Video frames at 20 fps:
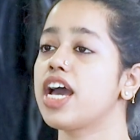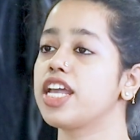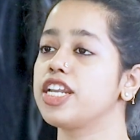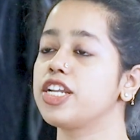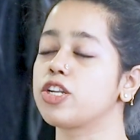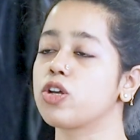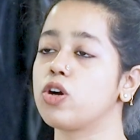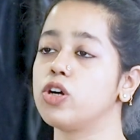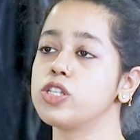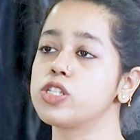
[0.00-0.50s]

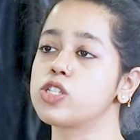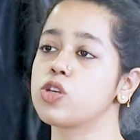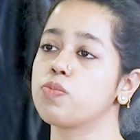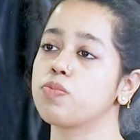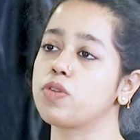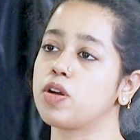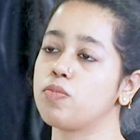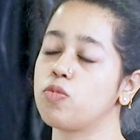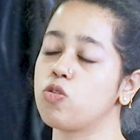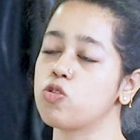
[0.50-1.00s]
And it
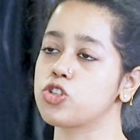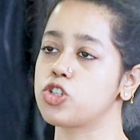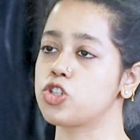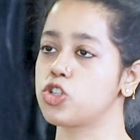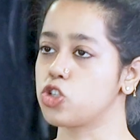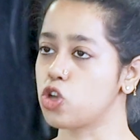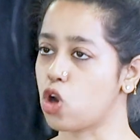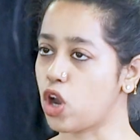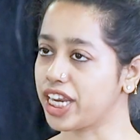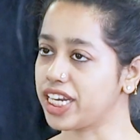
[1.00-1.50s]
also
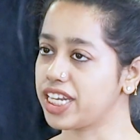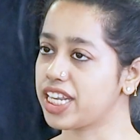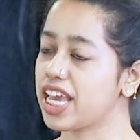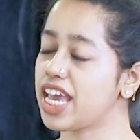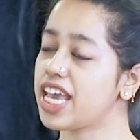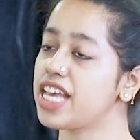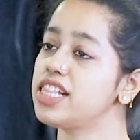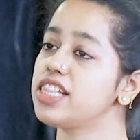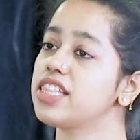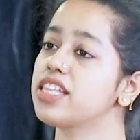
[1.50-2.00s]
promotes joint
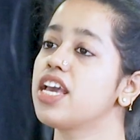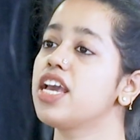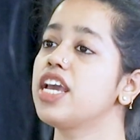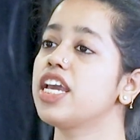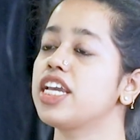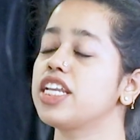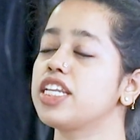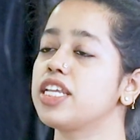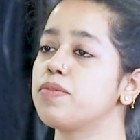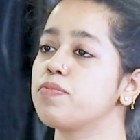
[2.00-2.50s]
health.
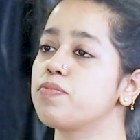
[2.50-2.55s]
It